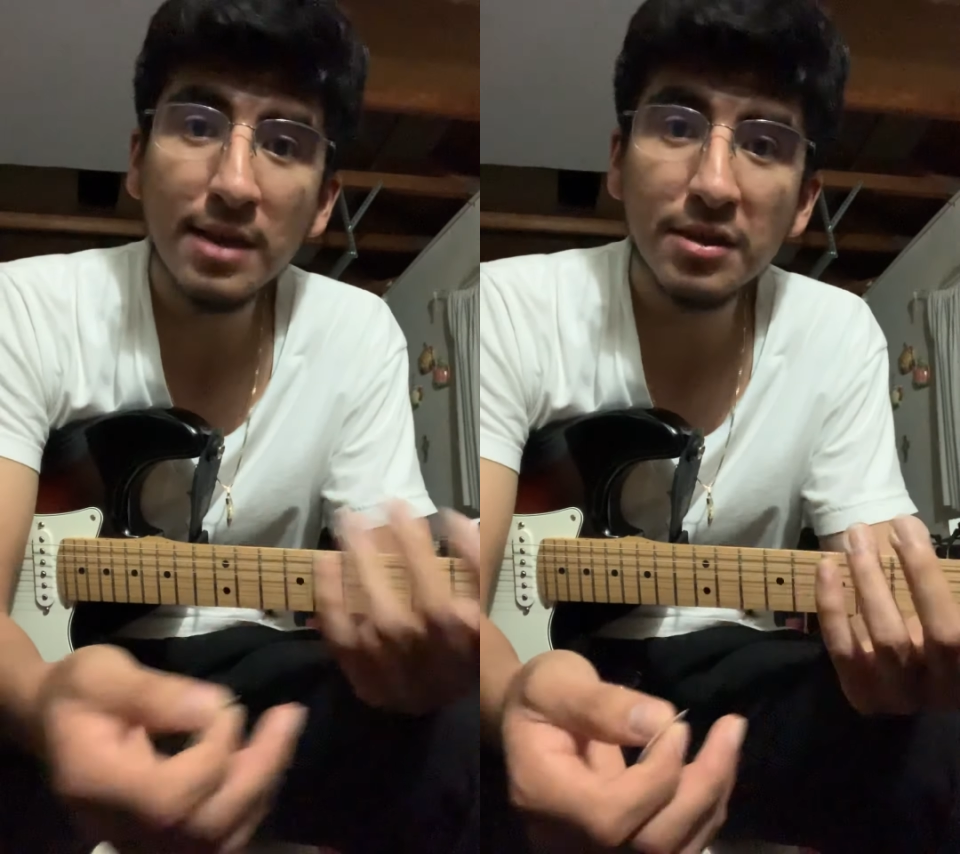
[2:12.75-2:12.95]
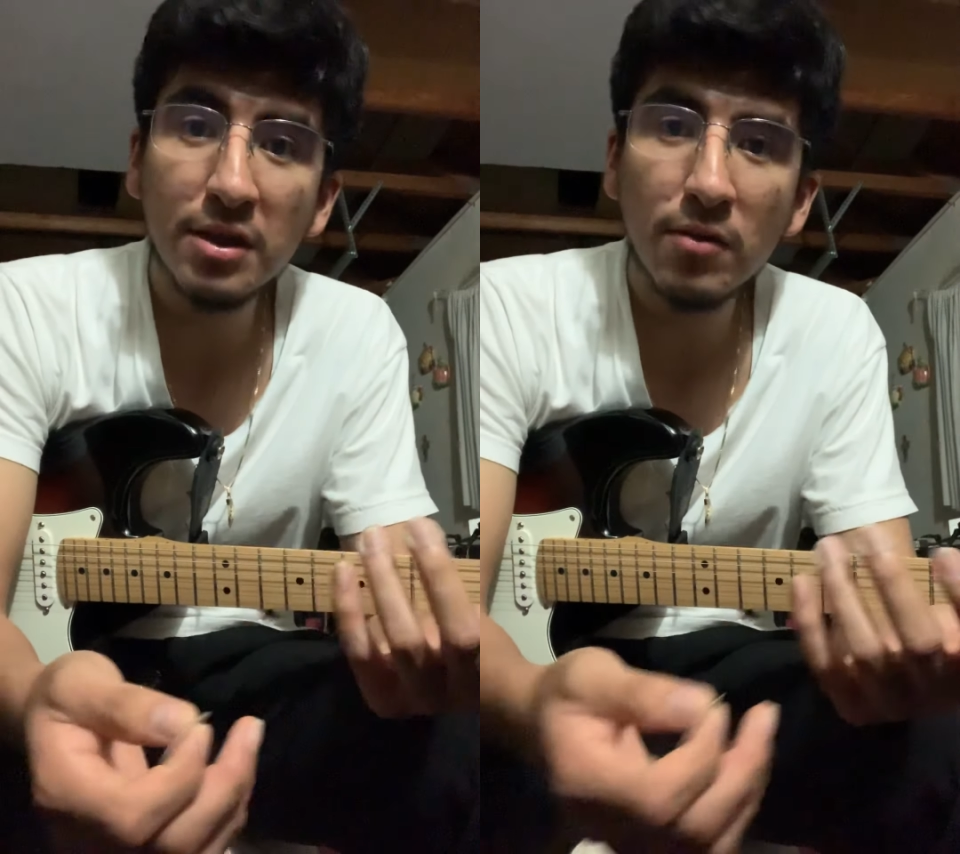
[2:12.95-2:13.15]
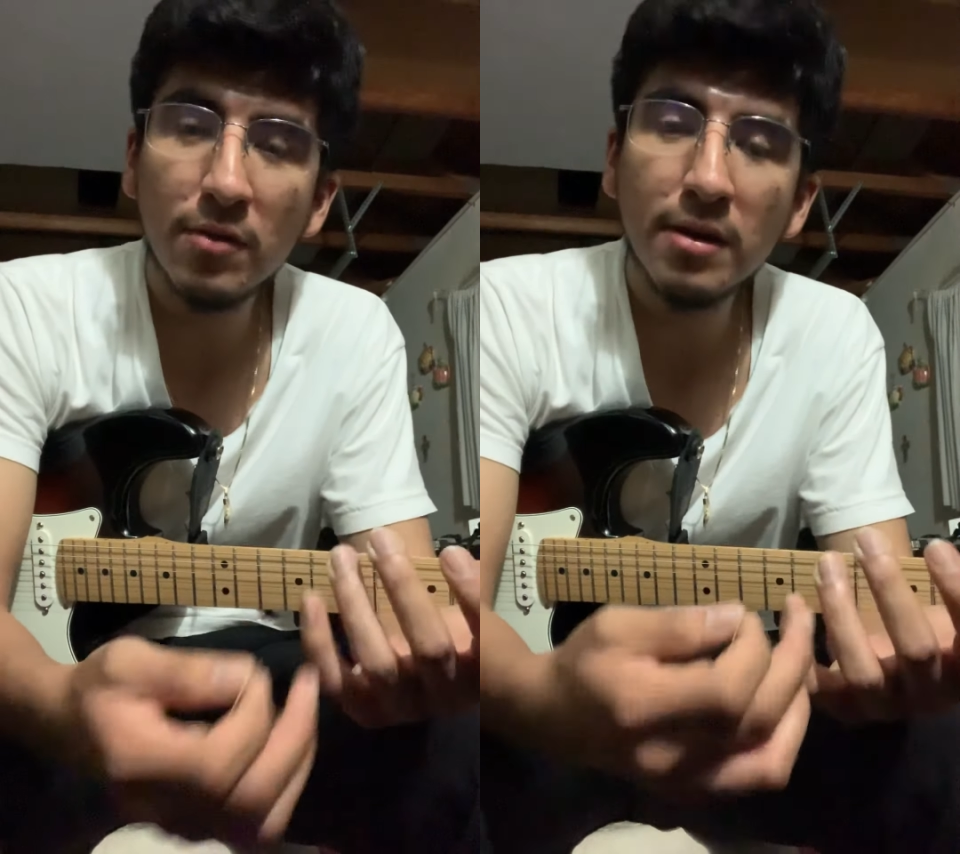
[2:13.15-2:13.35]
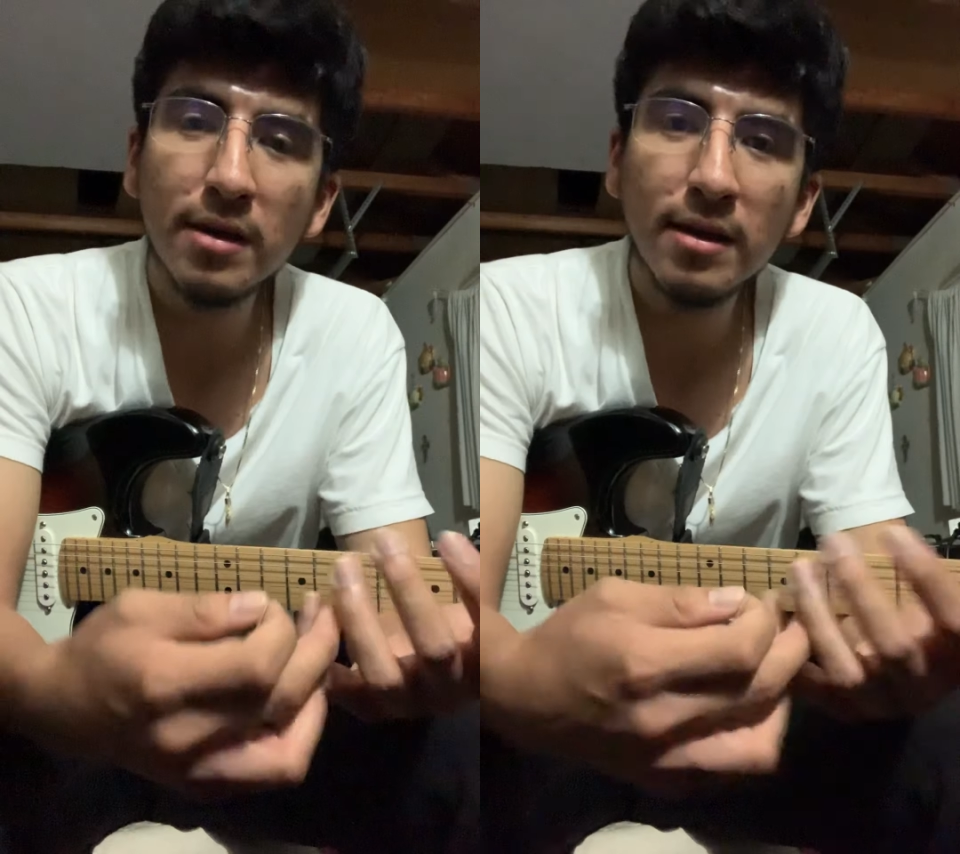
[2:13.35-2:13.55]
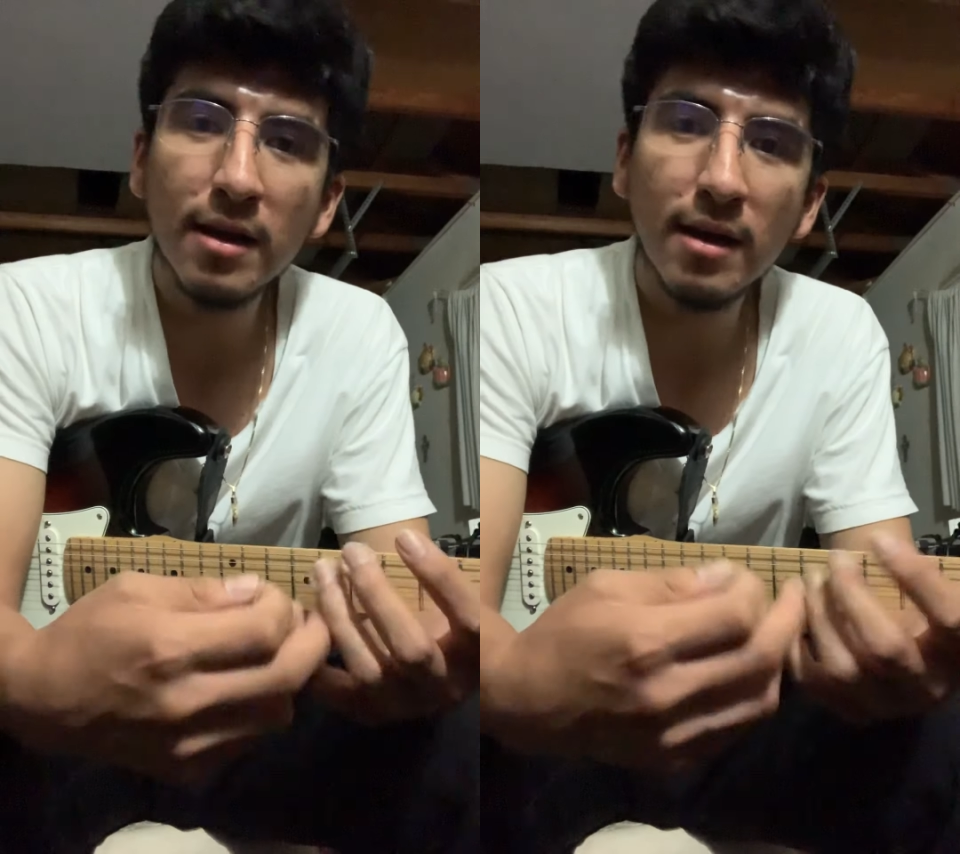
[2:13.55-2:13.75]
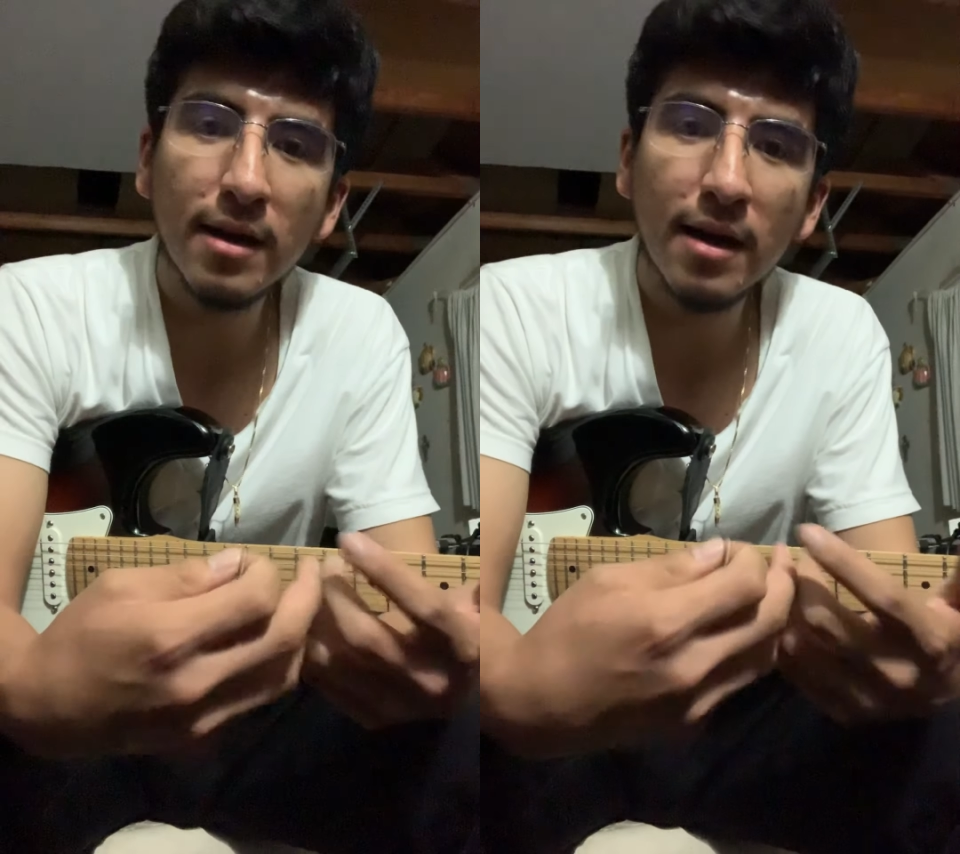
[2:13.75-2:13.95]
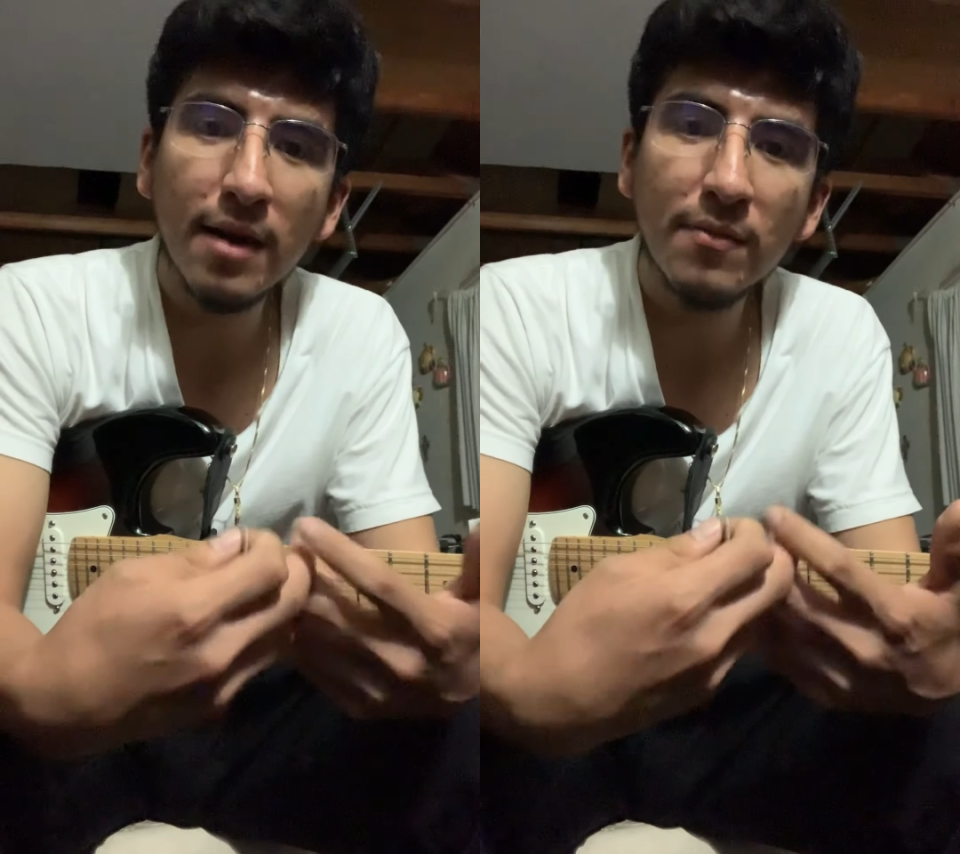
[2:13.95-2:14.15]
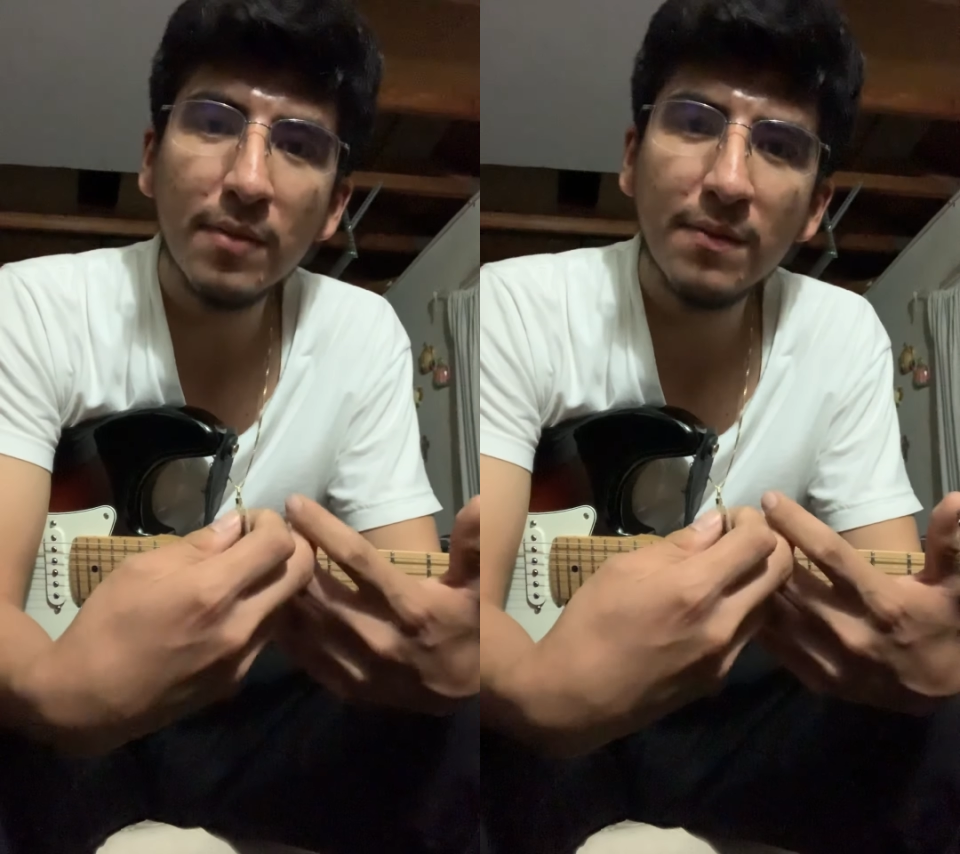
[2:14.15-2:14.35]
year, really.
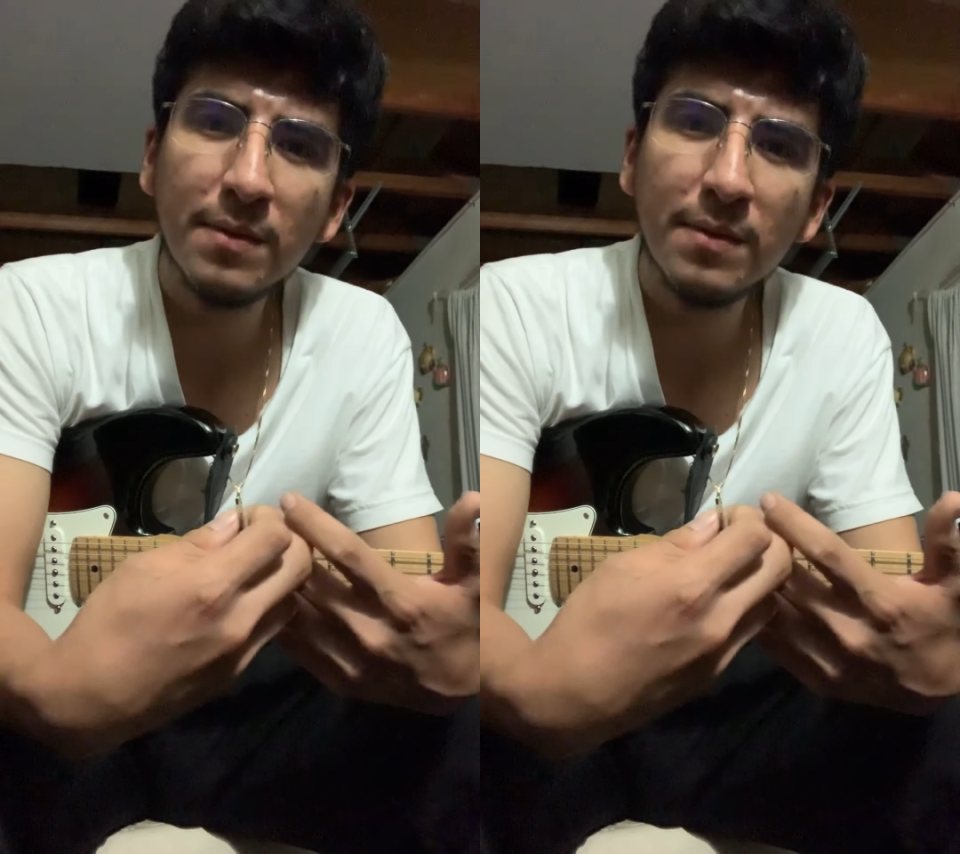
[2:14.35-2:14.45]
I've